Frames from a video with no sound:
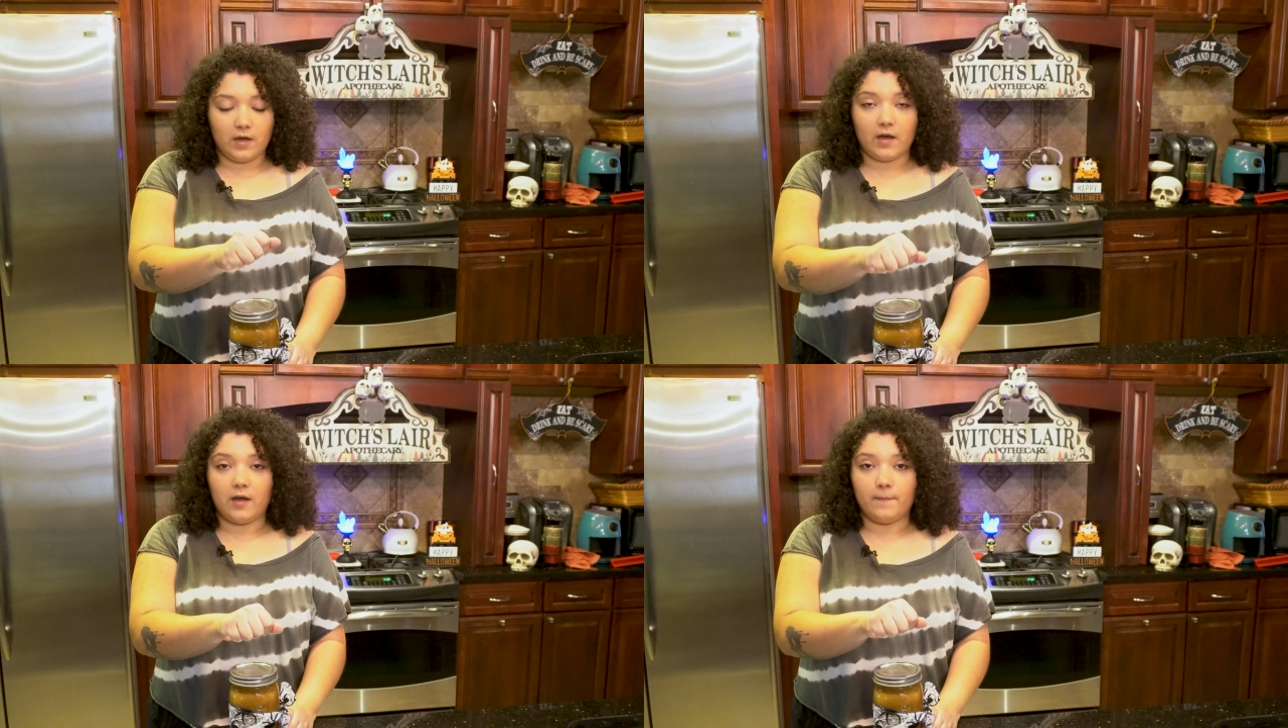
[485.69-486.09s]

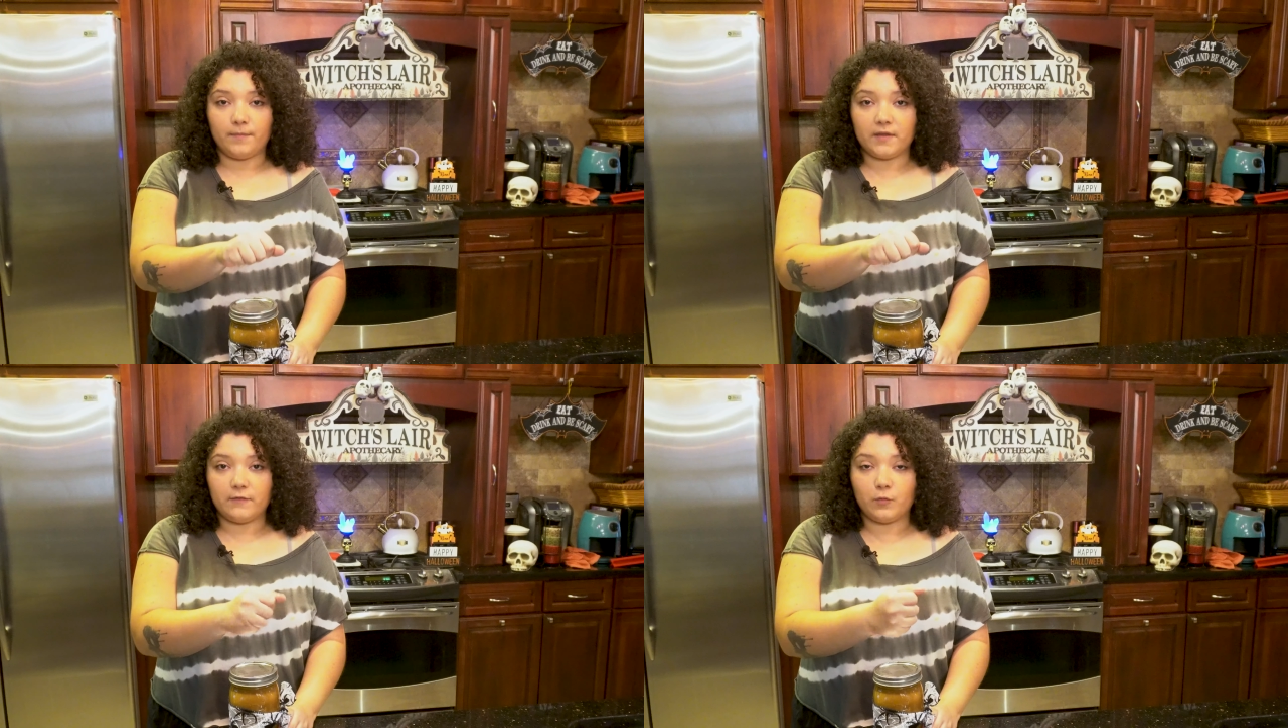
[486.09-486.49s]

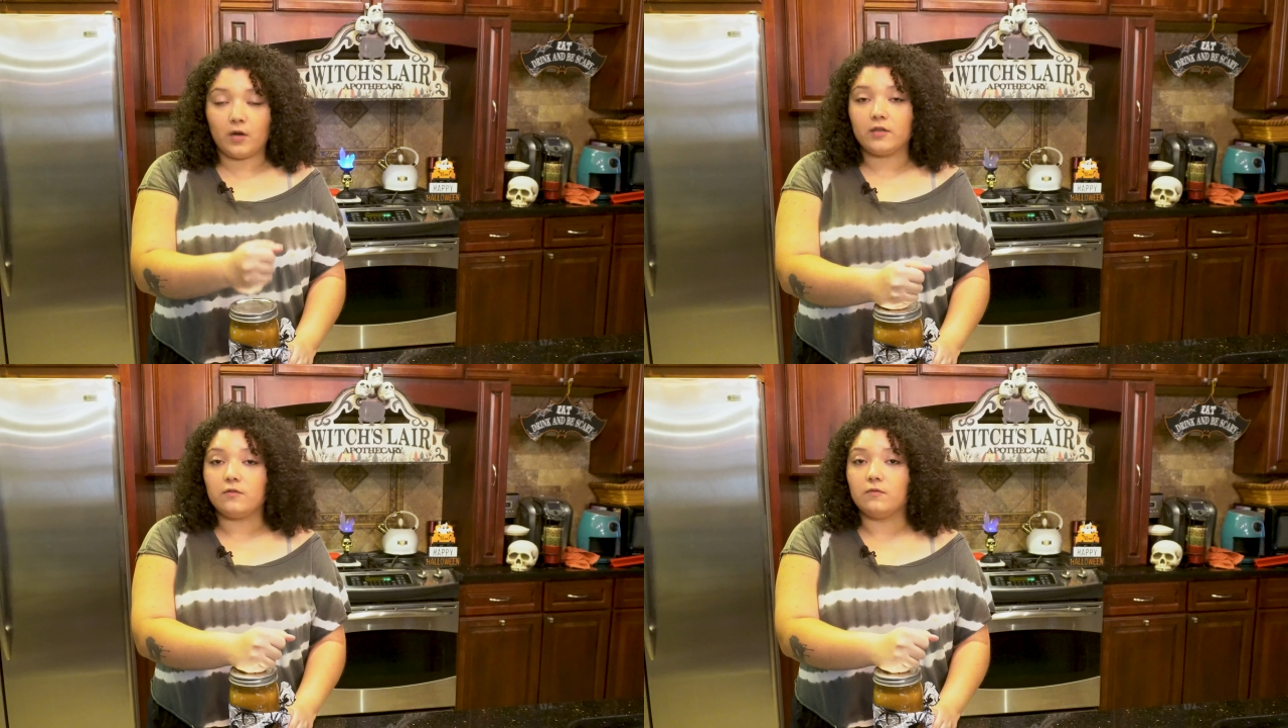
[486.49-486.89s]

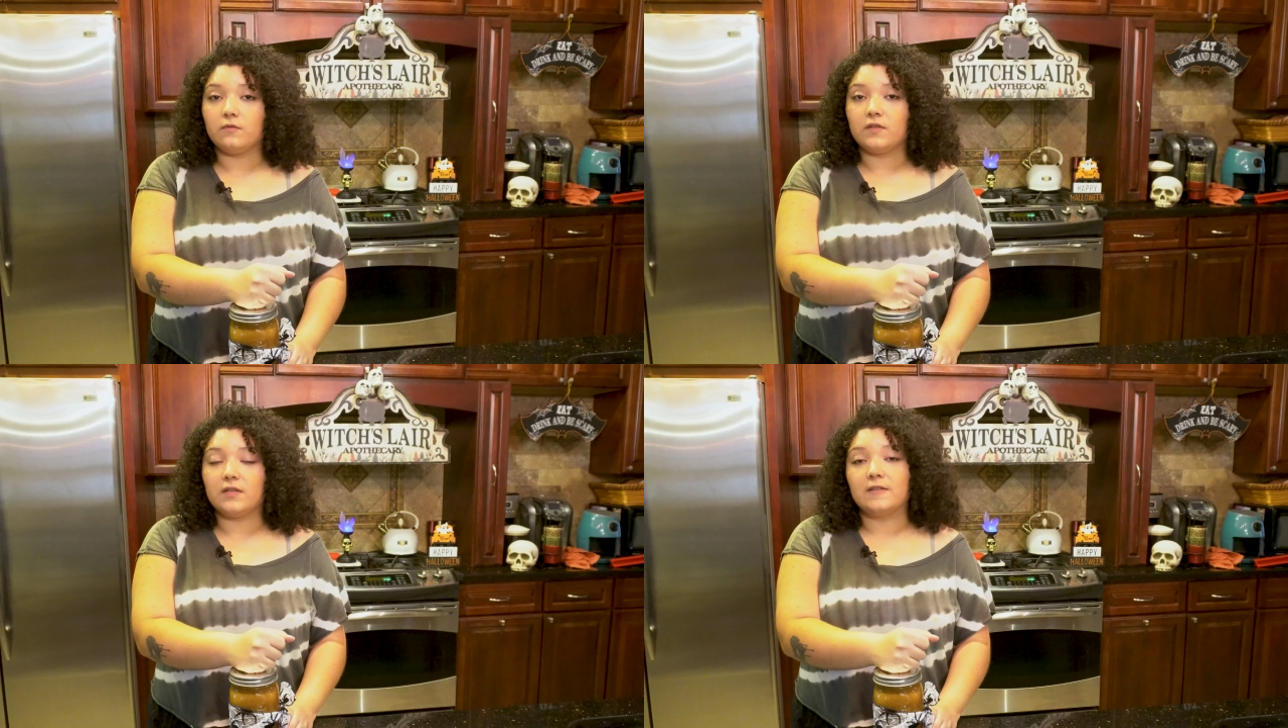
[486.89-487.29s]
want to
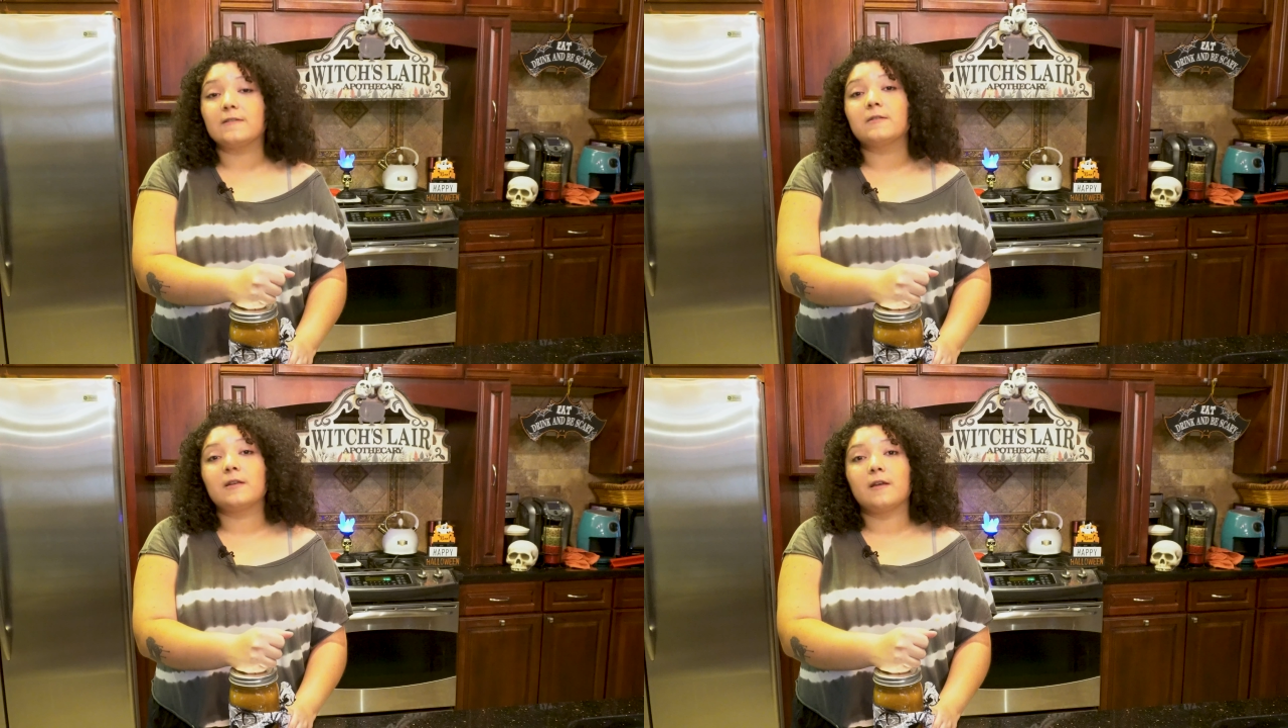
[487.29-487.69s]
use
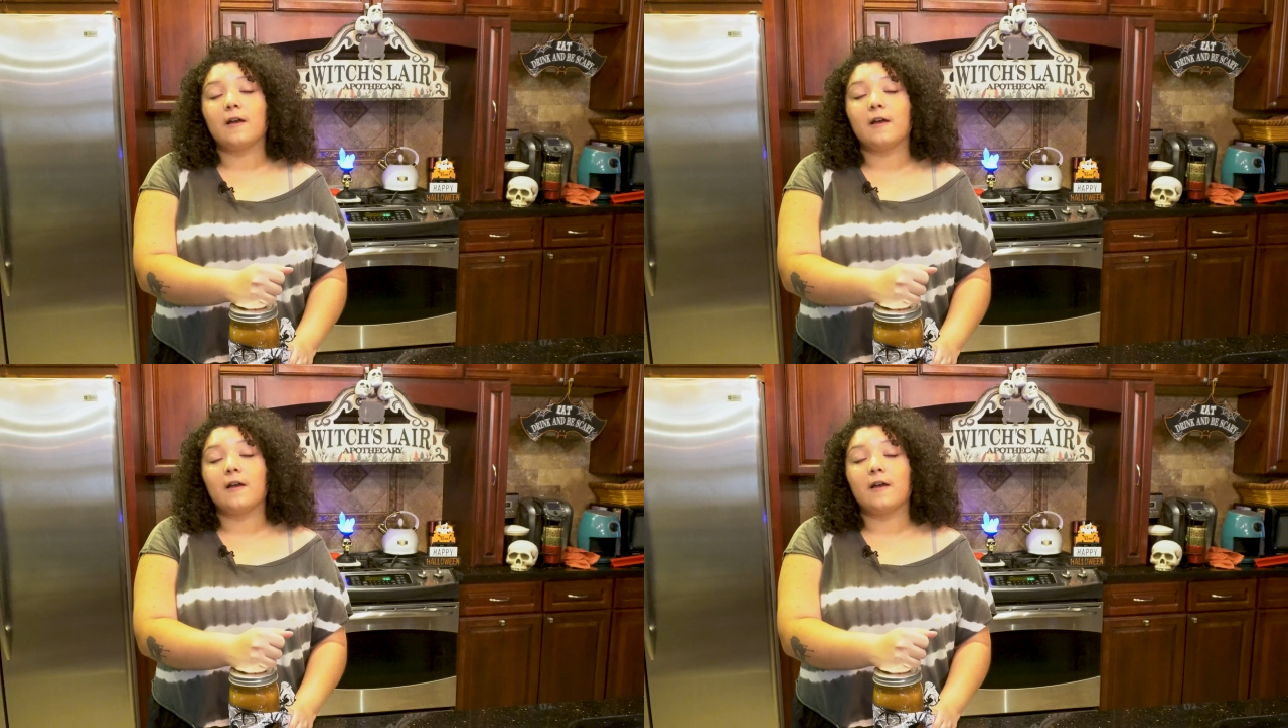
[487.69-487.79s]
this